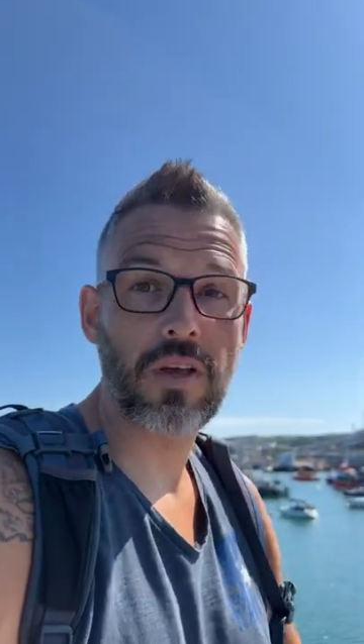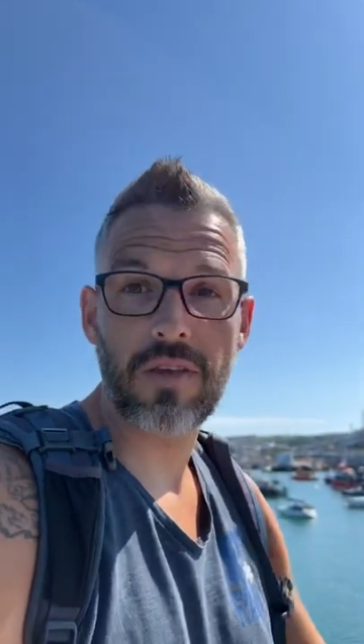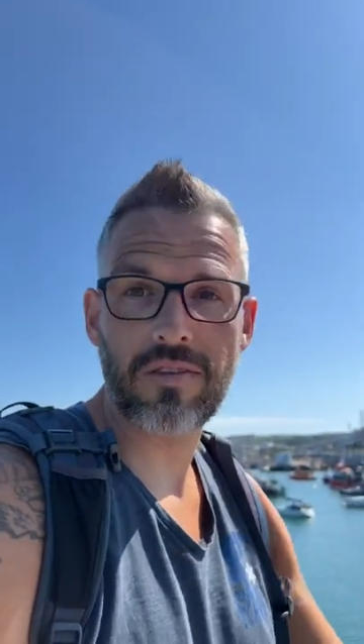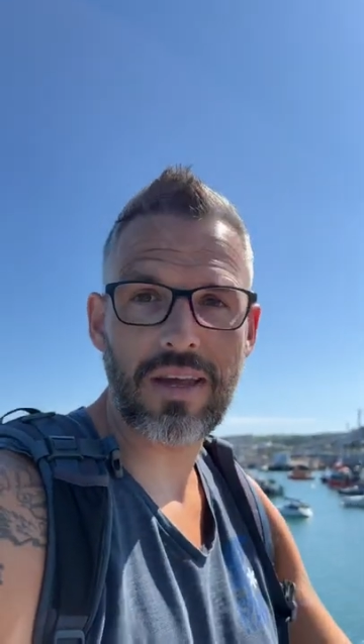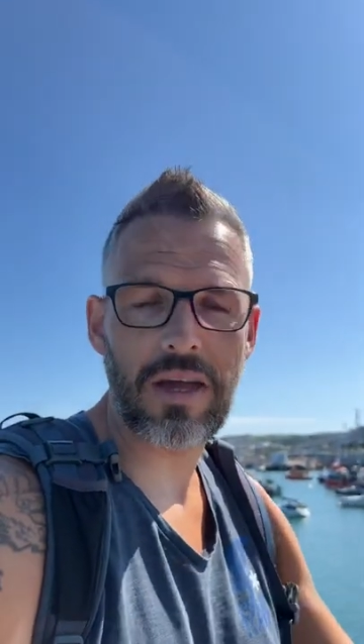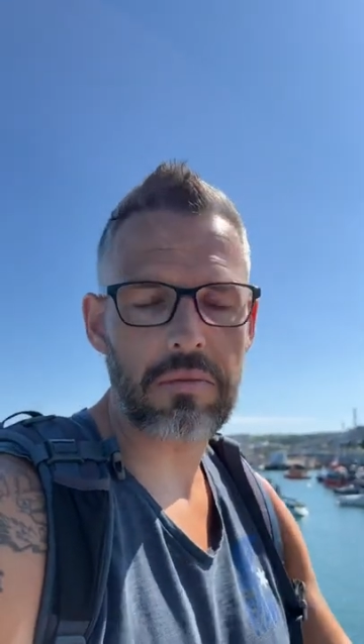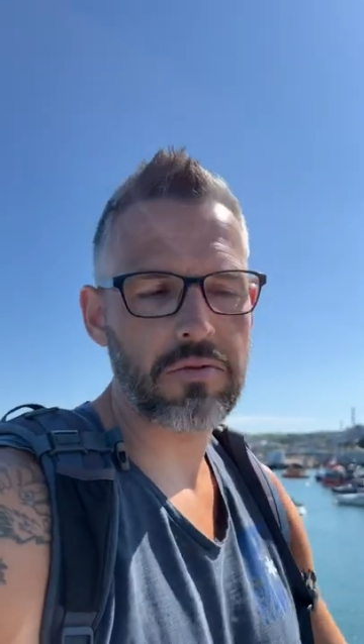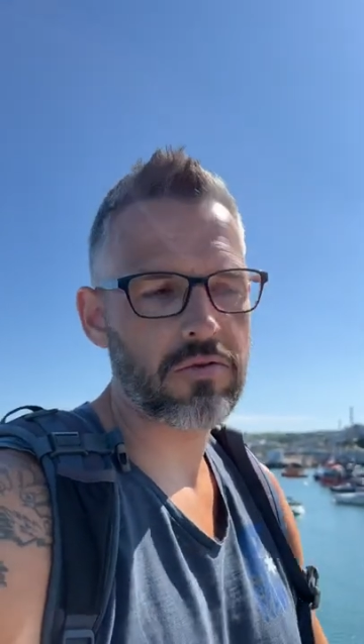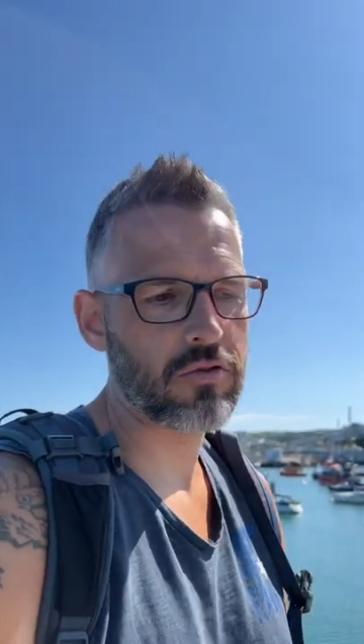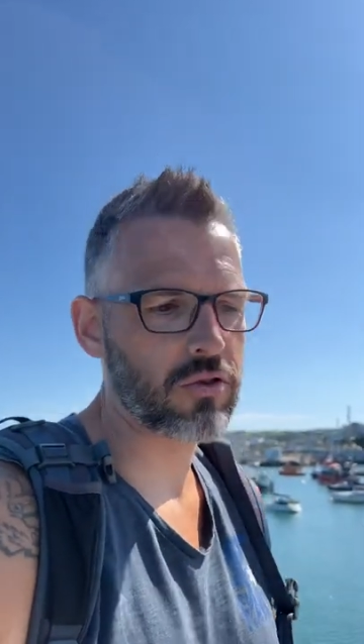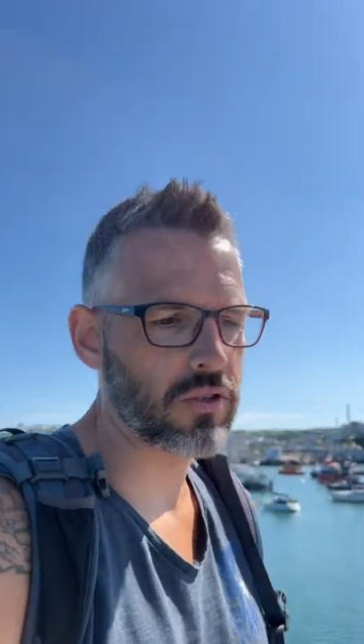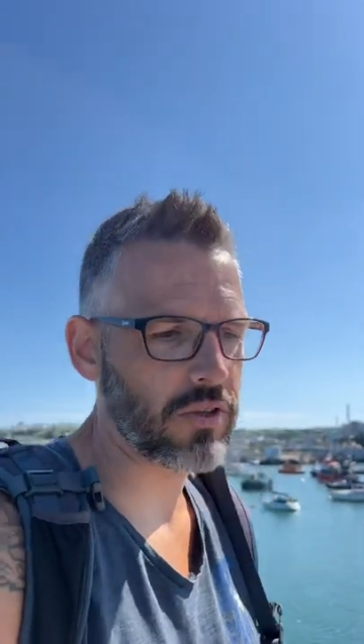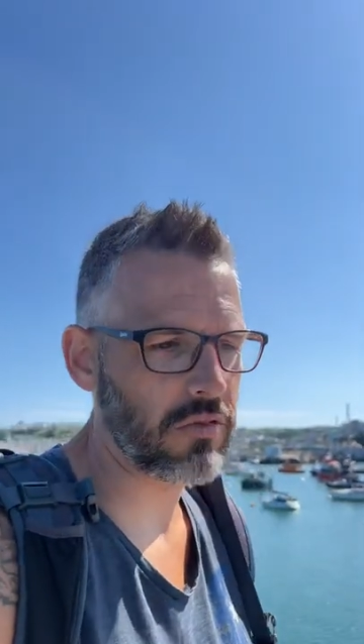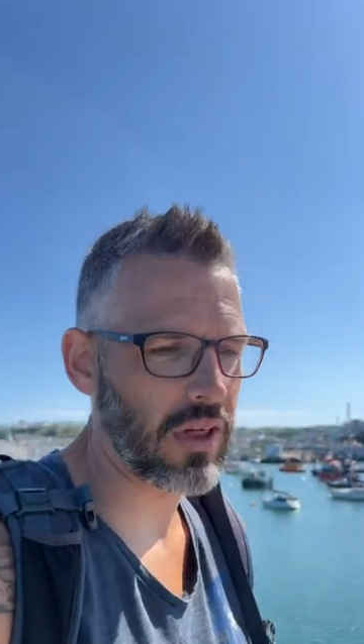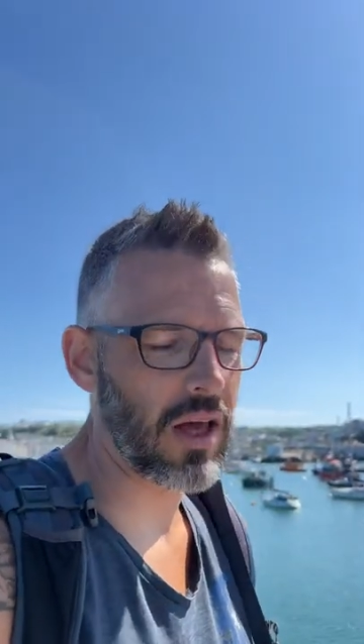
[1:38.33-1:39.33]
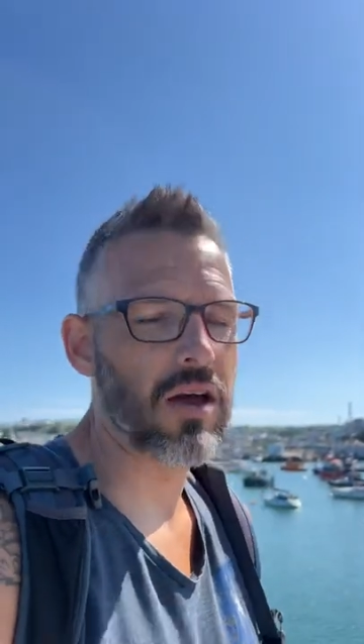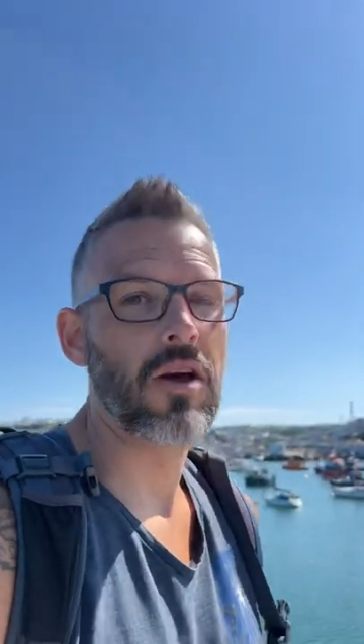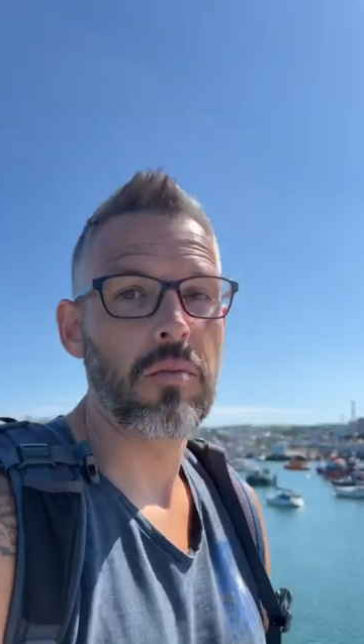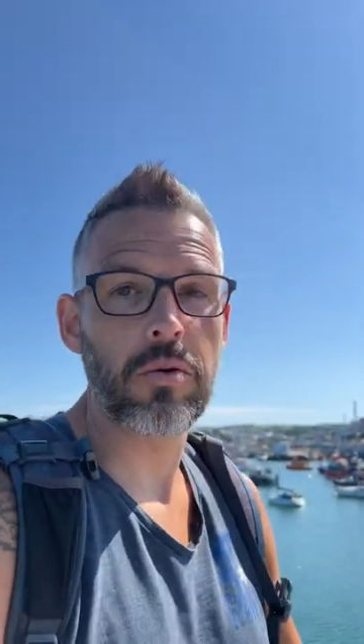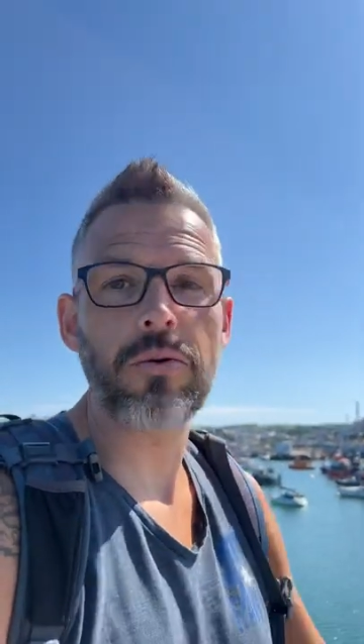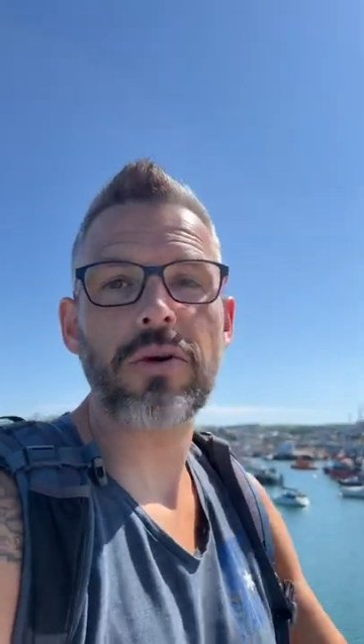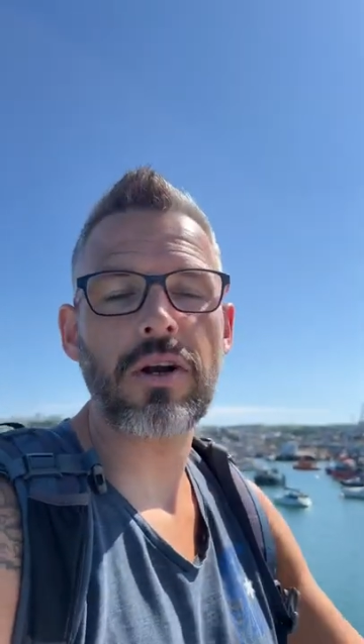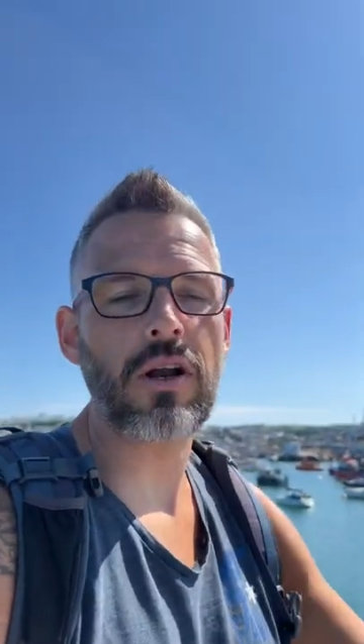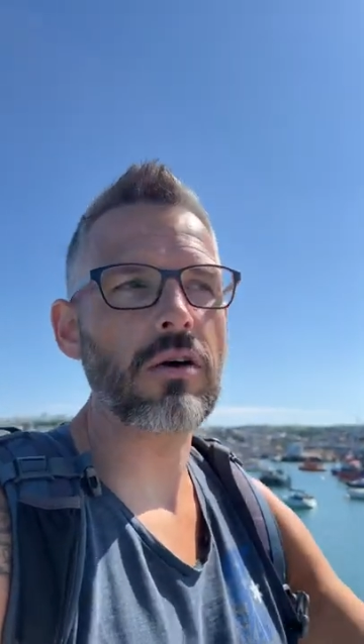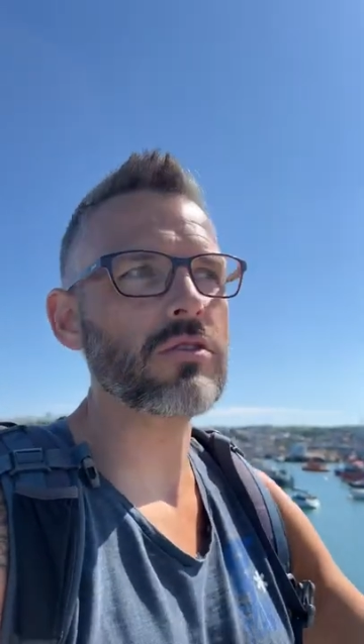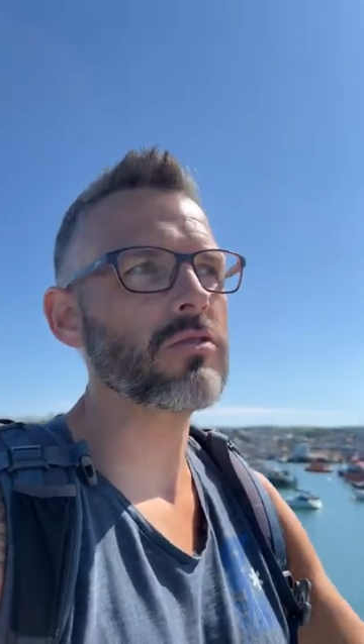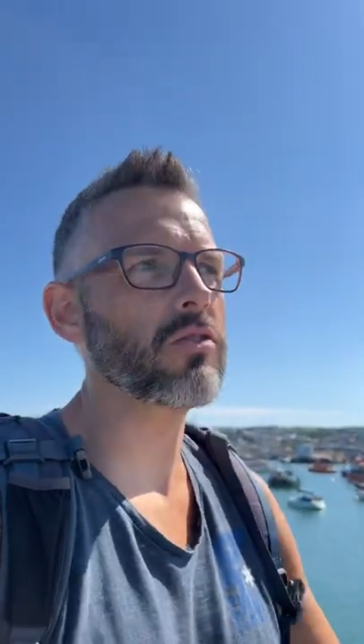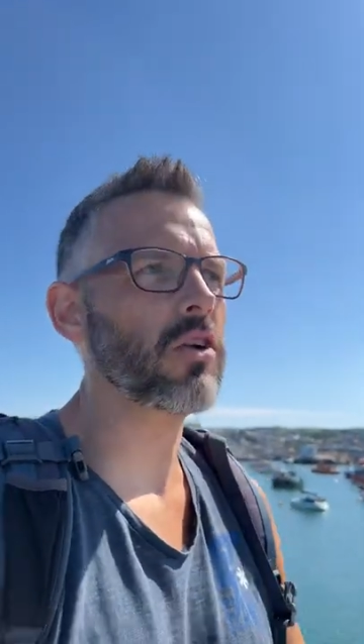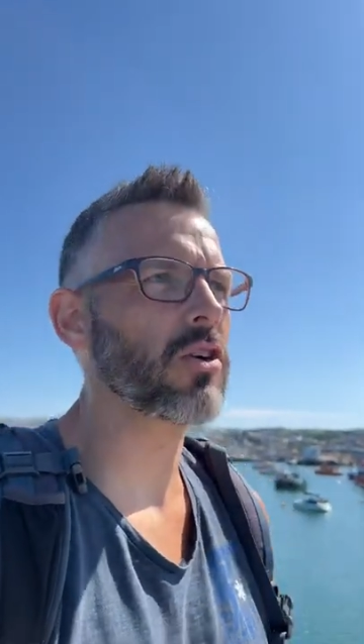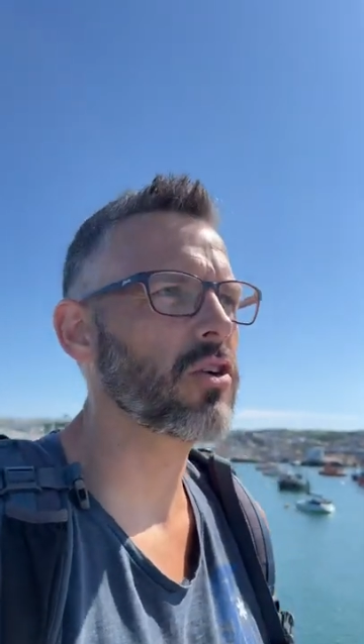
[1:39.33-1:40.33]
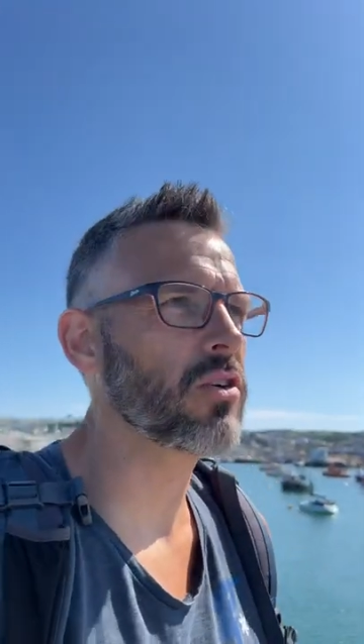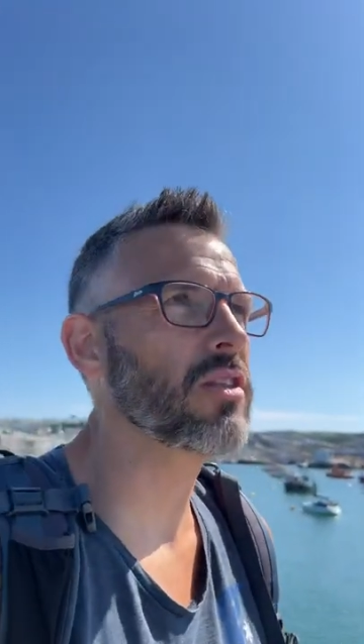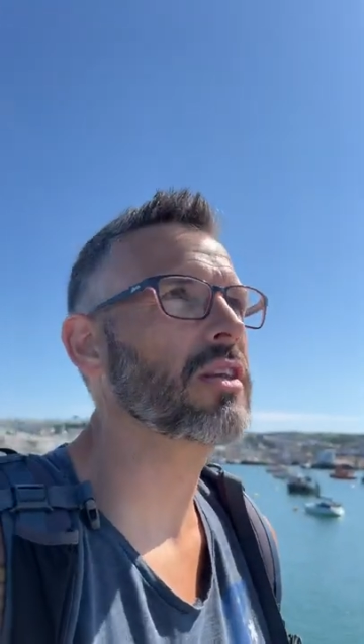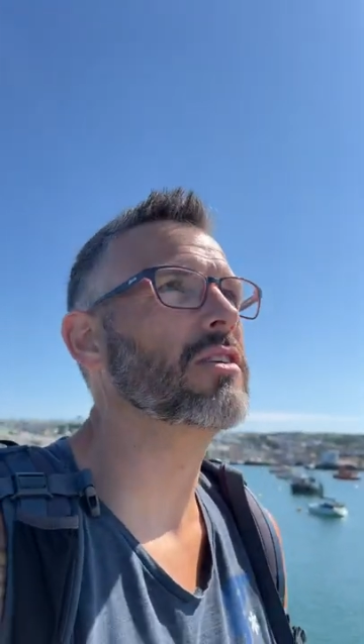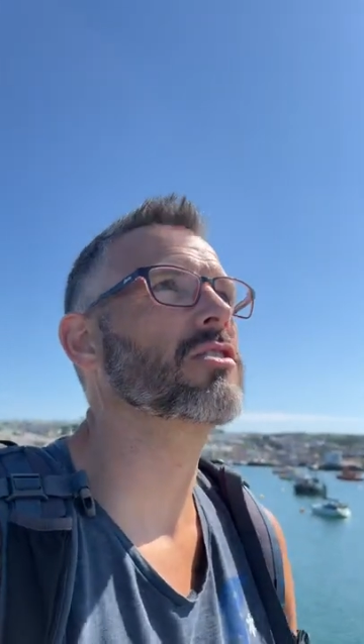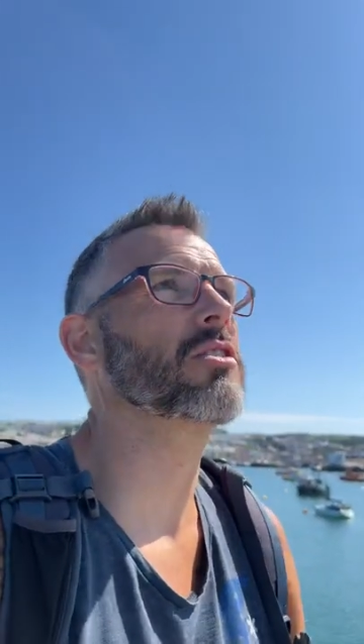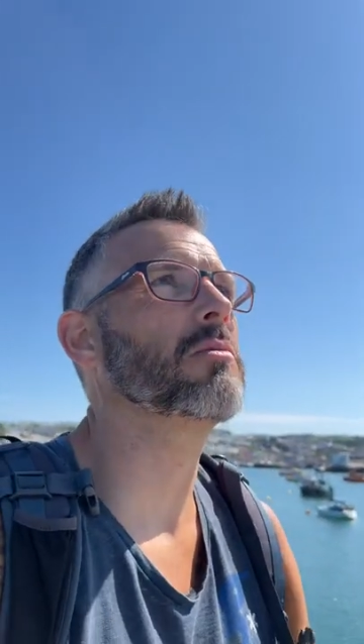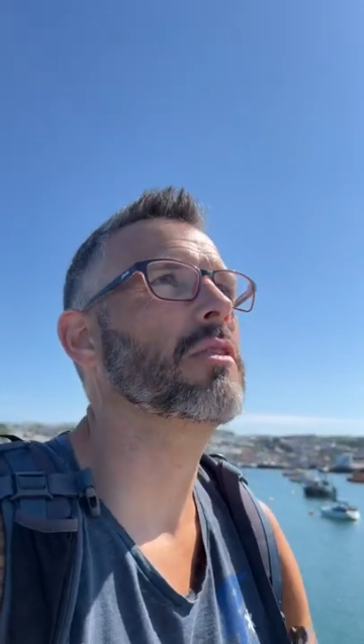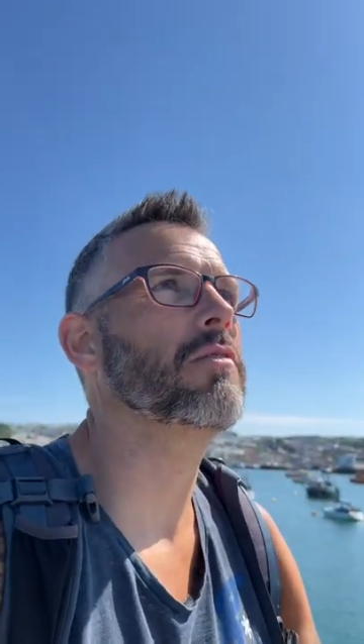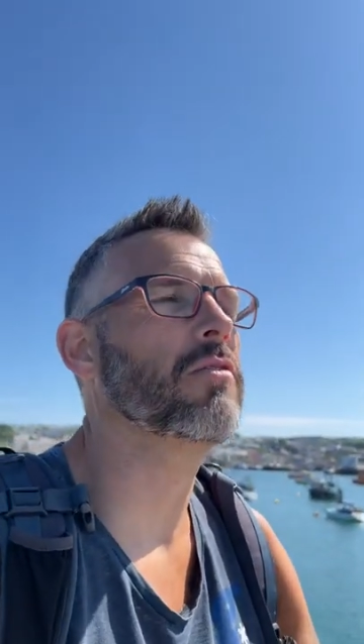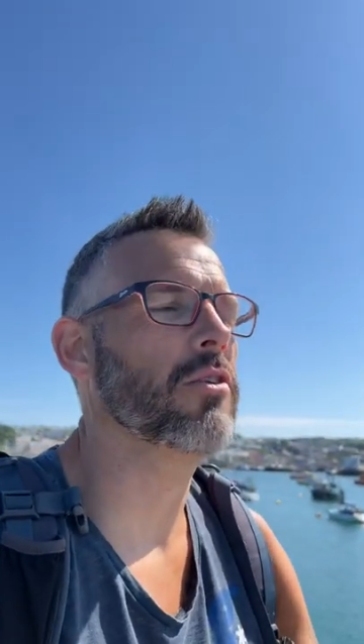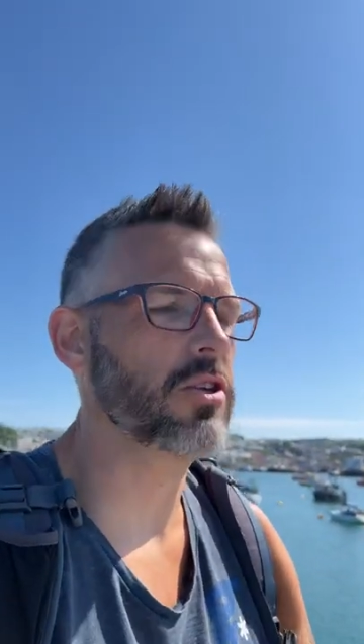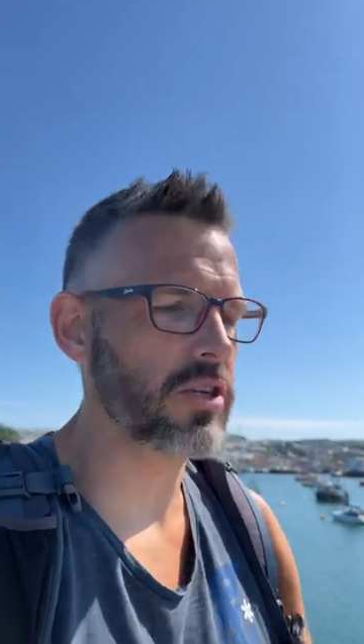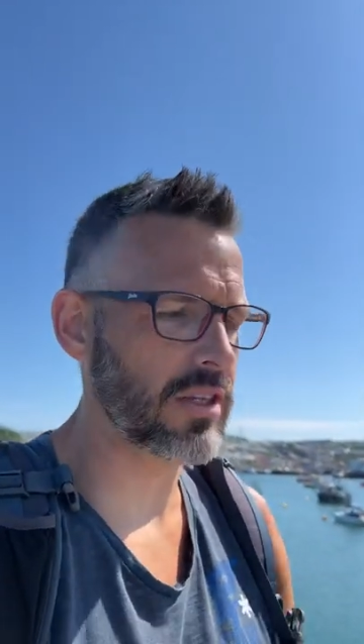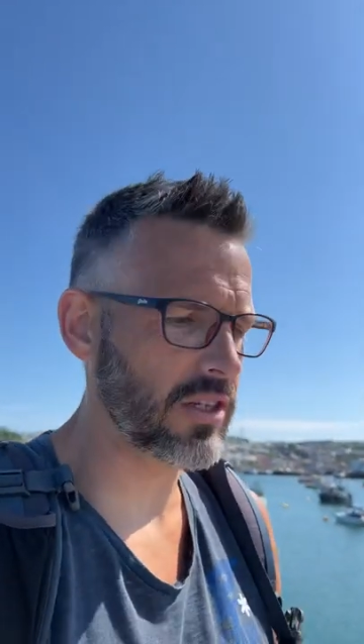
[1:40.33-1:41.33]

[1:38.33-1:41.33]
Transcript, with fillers: So yeah, it's to be there. But we've got loads of like good things to come in the future.